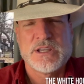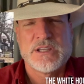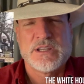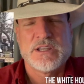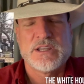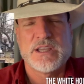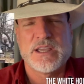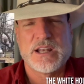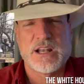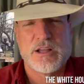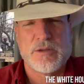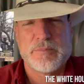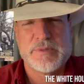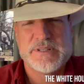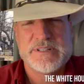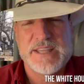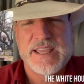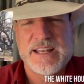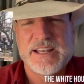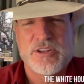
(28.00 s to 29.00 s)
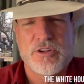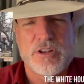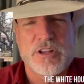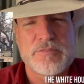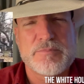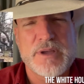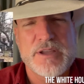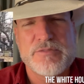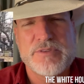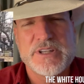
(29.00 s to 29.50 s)
And I'll be dating all of
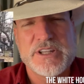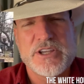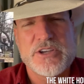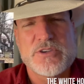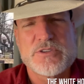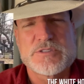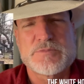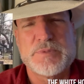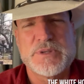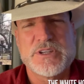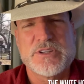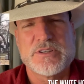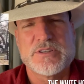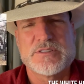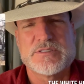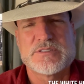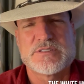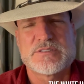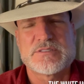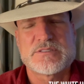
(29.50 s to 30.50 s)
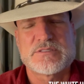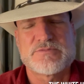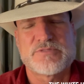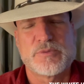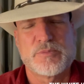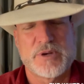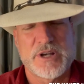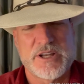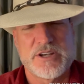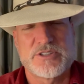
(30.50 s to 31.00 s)
my videos because from
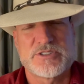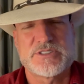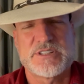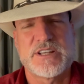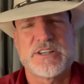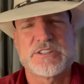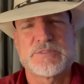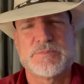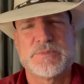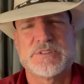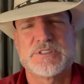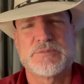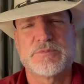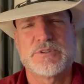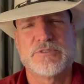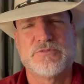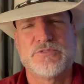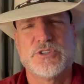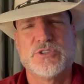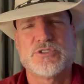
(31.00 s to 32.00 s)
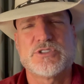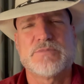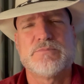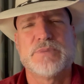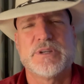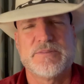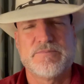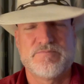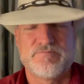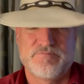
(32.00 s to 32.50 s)
what I understand, there's been some confusion,
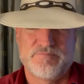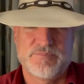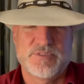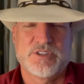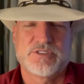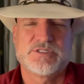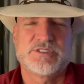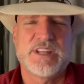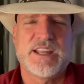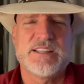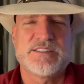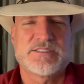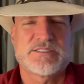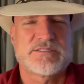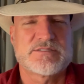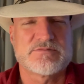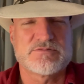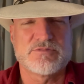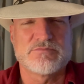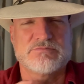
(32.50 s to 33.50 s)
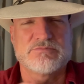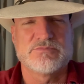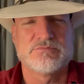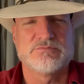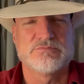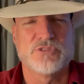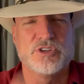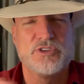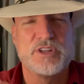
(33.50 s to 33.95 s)
but there's dates on that